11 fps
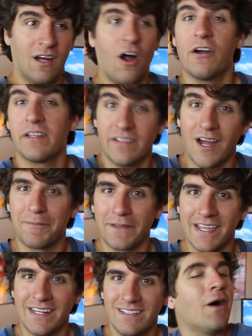hard and
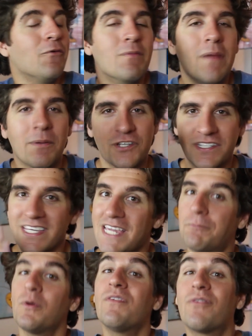complicated. But remember, just
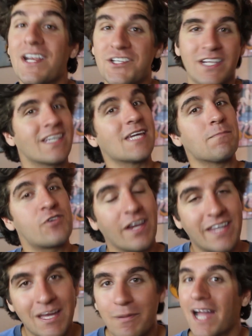keep refreshing, keep
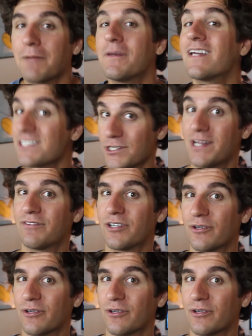checking back, because you never